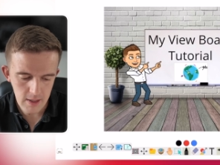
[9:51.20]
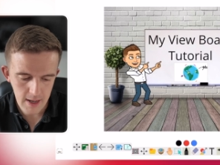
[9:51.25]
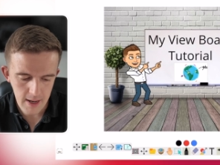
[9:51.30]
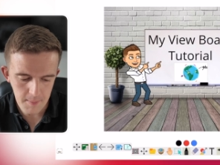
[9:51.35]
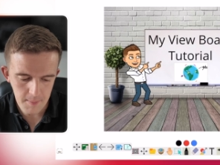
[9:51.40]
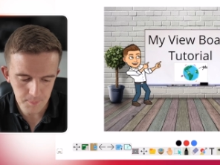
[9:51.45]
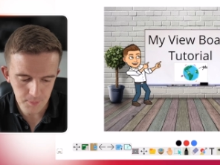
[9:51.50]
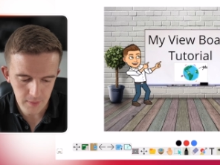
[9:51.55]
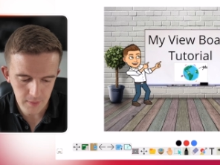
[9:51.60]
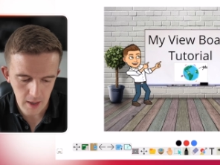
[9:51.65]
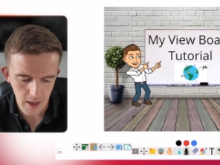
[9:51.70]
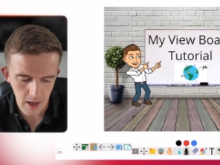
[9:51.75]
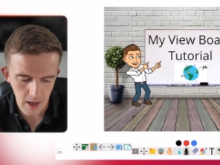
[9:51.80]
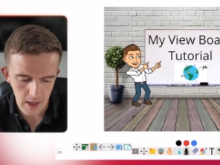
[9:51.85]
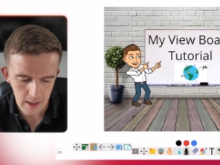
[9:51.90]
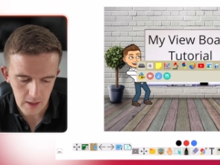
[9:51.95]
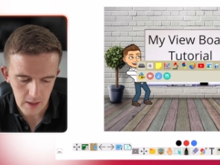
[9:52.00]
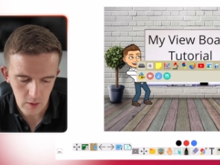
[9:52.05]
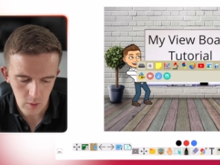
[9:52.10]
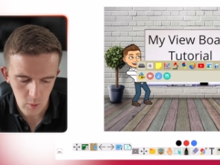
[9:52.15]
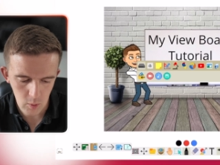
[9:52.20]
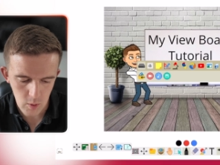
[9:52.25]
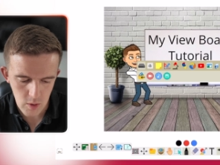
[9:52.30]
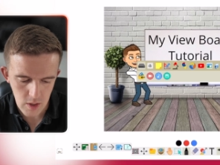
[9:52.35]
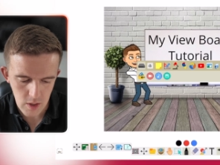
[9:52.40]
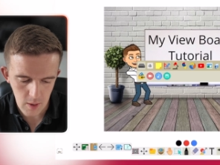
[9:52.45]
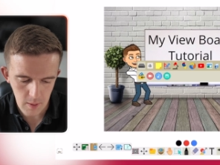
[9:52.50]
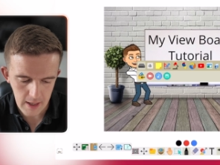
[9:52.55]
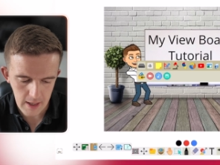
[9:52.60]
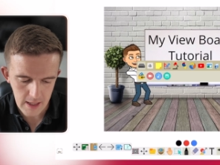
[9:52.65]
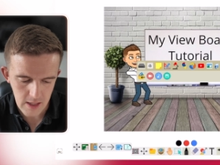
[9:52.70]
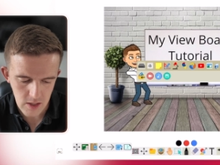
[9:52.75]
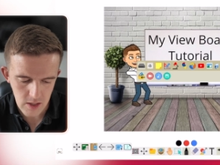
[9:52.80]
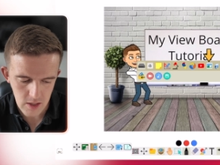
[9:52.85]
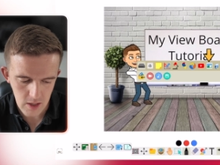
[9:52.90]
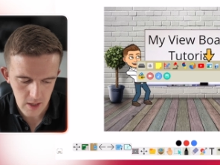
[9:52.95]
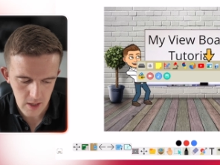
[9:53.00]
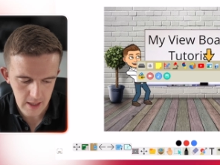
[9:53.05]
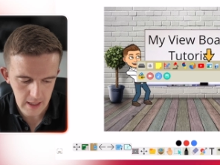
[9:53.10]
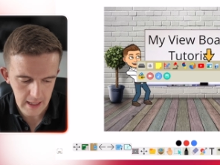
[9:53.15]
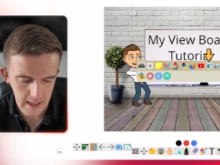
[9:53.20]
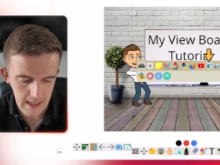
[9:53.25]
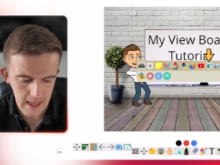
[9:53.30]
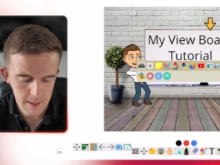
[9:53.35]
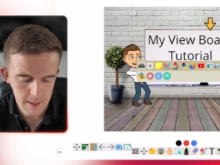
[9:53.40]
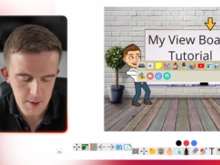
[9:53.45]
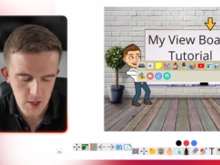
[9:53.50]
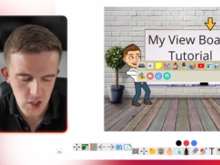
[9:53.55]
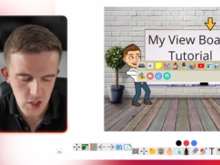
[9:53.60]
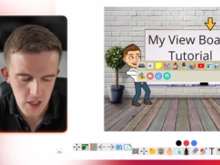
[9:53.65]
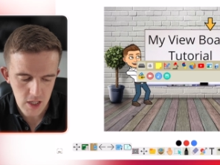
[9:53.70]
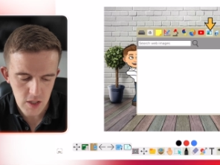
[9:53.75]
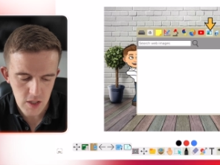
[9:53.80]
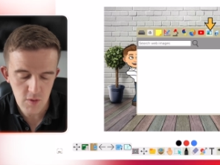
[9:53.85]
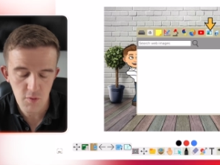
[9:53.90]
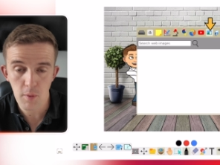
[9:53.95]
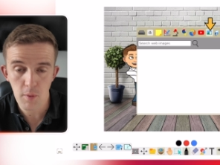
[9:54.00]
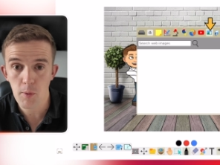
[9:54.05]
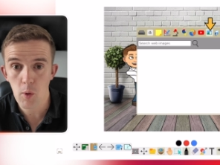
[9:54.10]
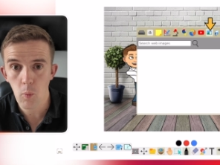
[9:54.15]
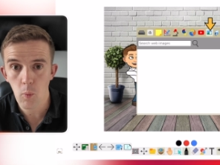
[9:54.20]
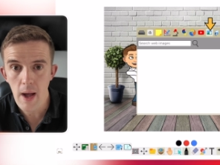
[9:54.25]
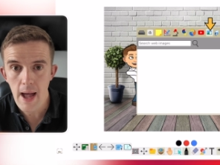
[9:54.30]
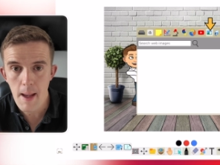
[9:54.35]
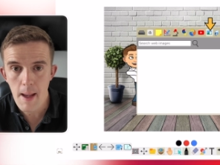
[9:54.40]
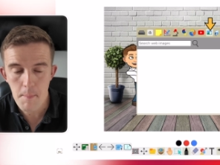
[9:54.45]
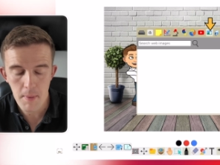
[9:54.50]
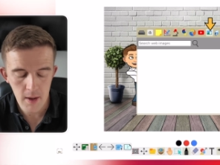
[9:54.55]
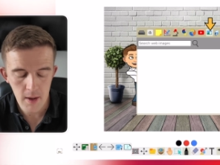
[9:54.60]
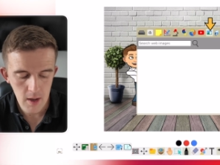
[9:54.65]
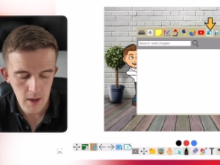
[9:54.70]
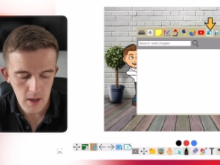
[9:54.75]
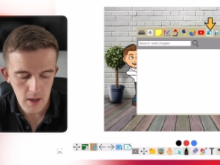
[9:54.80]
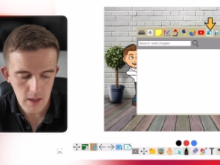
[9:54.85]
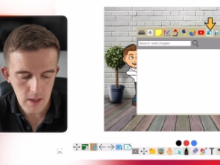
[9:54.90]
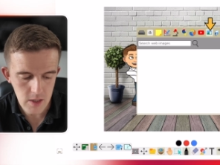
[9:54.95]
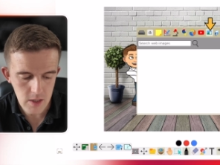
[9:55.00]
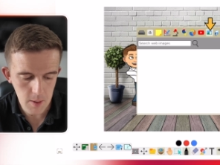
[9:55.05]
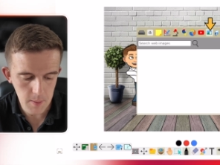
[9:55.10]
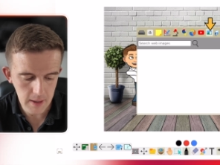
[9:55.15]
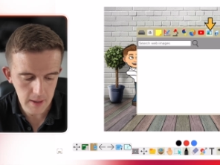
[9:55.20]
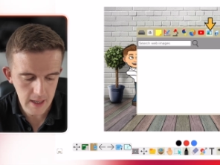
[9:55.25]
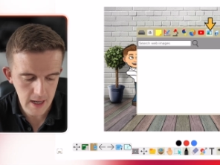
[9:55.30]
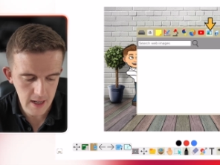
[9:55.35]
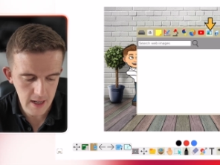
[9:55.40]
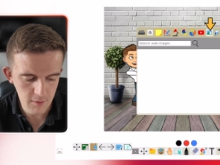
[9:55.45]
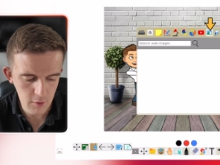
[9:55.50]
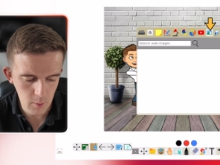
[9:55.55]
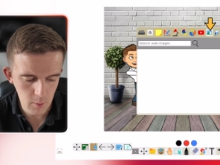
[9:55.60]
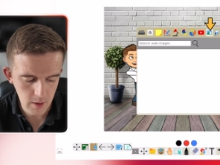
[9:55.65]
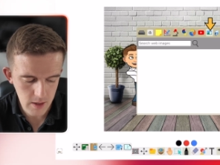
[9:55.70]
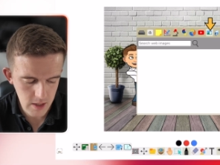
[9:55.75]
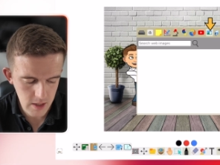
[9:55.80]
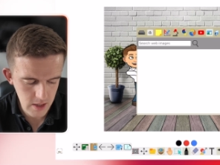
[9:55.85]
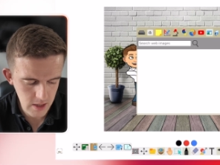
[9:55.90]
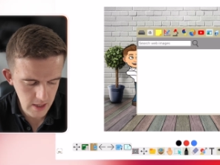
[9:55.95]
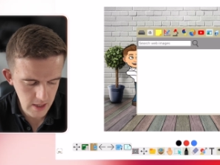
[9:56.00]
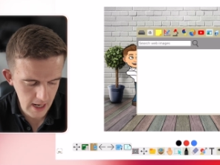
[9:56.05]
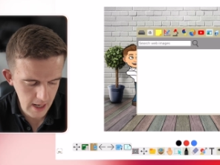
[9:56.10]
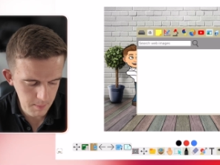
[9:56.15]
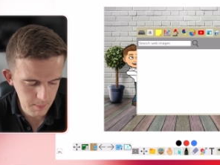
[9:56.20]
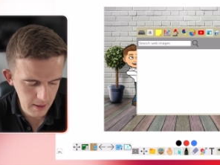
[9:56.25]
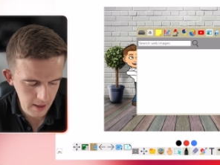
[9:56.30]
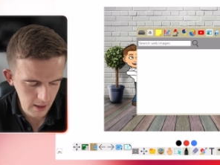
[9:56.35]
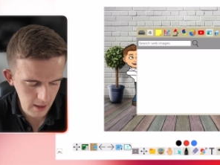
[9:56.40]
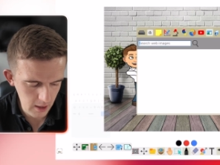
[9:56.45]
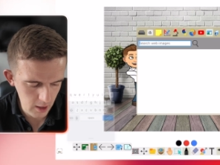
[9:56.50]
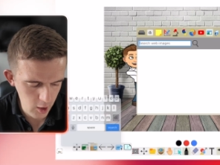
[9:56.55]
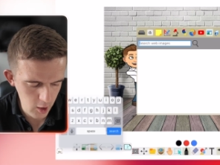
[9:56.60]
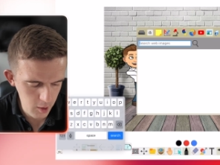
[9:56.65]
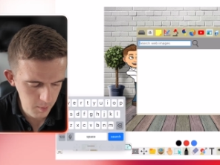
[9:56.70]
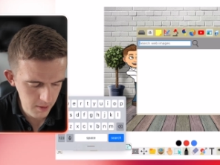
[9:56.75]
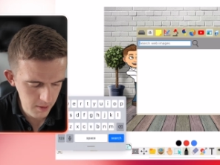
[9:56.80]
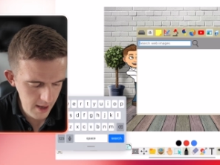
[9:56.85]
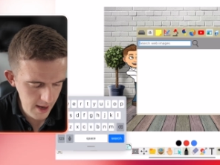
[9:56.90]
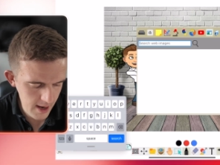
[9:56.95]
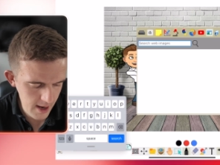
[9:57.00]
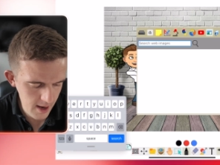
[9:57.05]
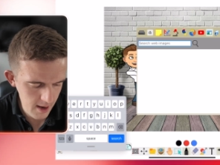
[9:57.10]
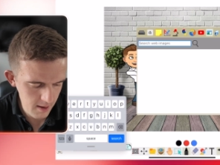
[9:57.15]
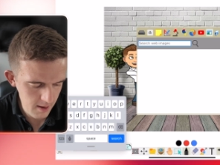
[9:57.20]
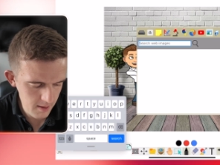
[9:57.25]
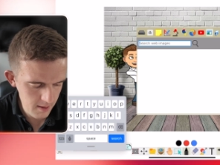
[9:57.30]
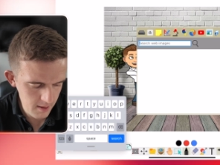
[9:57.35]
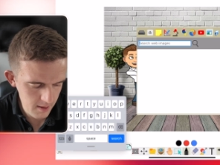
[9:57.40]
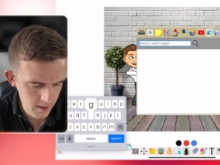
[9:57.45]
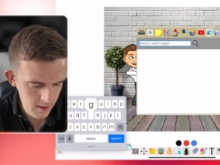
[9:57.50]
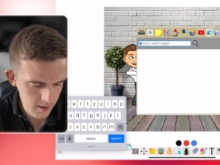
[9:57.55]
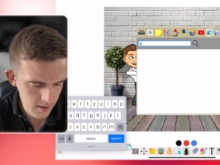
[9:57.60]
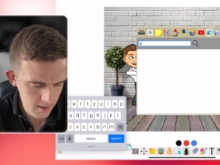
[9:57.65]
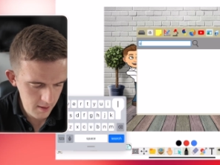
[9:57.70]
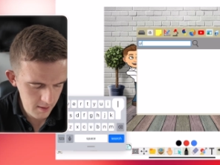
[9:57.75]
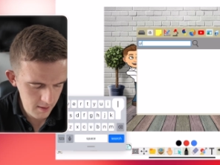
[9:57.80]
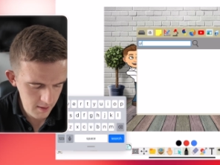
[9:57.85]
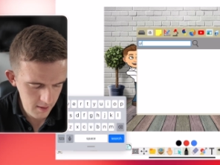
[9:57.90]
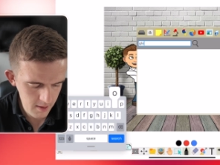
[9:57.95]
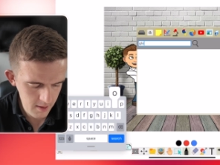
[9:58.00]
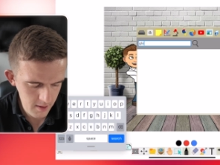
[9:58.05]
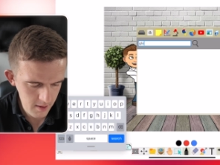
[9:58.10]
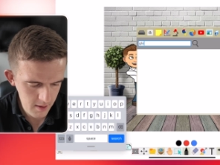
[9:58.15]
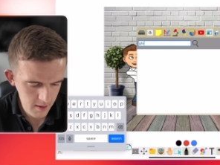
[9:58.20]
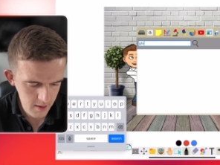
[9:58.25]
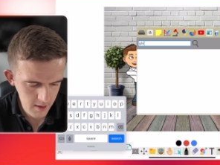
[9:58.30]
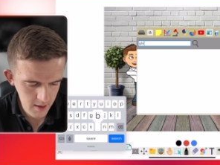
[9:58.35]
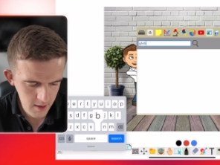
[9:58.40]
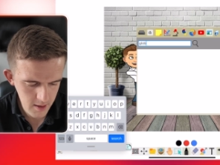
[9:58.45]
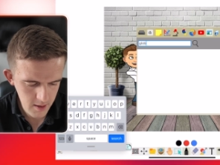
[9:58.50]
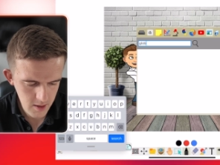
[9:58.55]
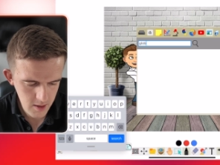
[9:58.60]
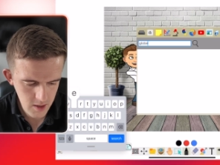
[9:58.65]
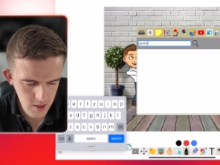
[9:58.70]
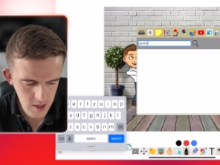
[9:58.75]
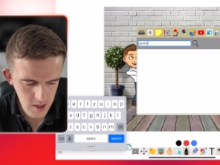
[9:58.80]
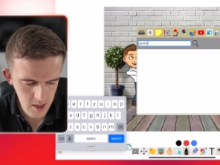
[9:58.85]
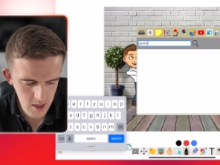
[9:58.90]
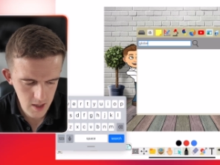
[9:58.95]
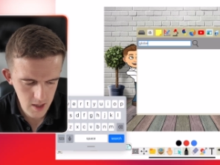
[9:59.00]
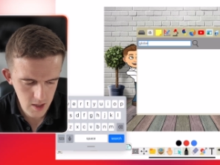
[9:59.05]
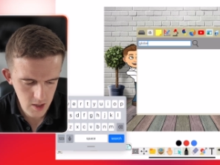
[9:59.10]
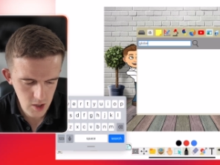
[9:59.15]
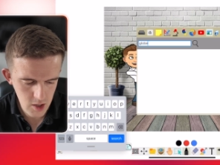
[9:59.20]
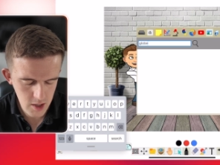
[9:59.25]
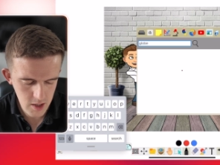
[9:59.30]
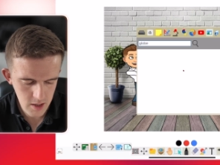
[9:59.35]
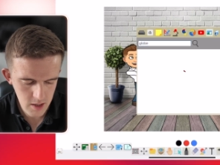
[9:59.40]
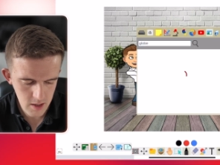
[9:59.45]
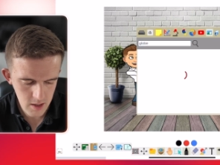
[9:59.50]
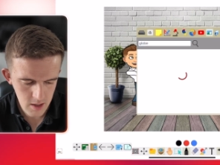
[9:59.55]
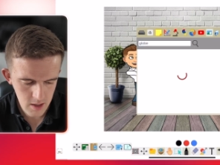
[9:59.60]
that, I can also insert images from the web so again, if I wanted to type in globe there, search,